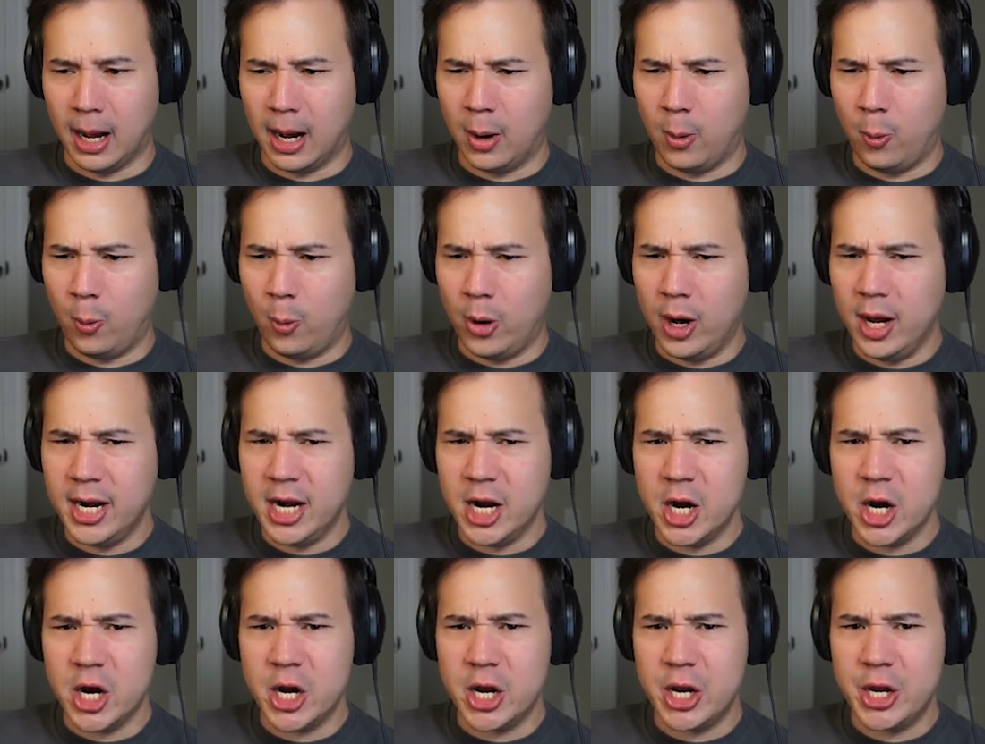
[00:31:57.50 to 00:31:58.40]
What
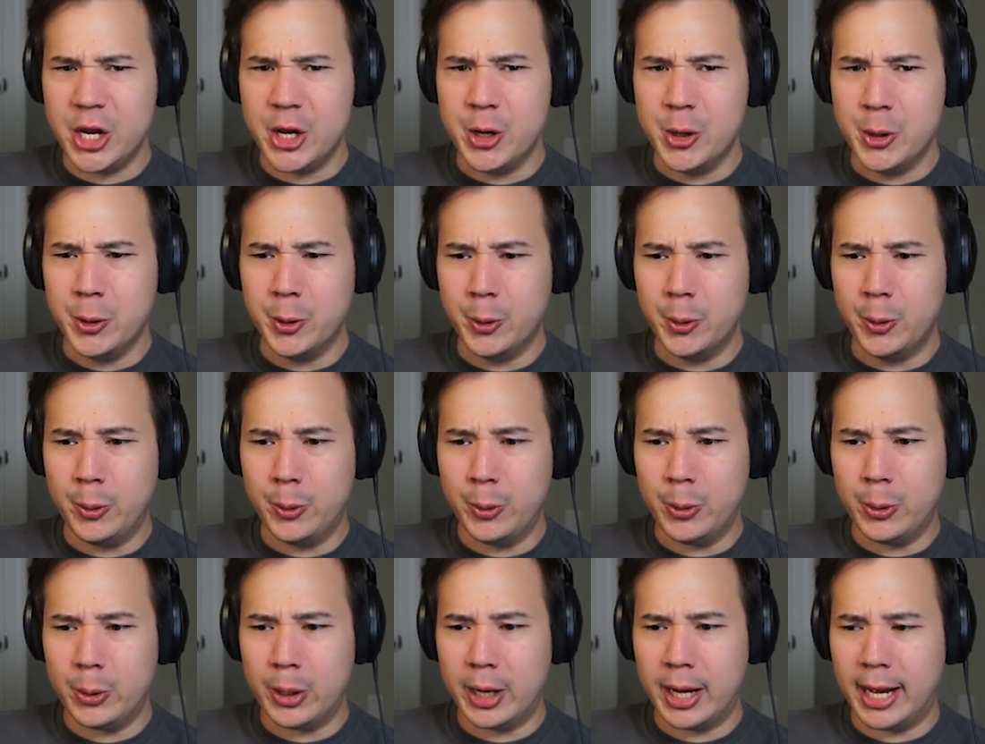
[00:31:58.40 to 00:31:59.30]
are you?
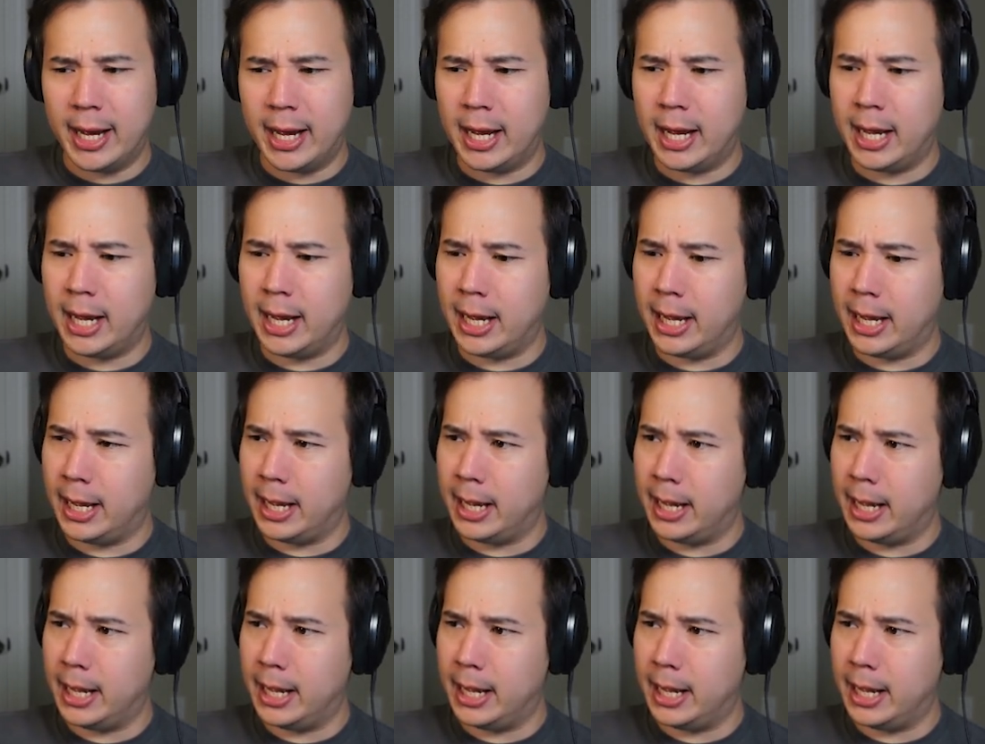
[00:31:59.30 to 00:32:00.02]
Huh.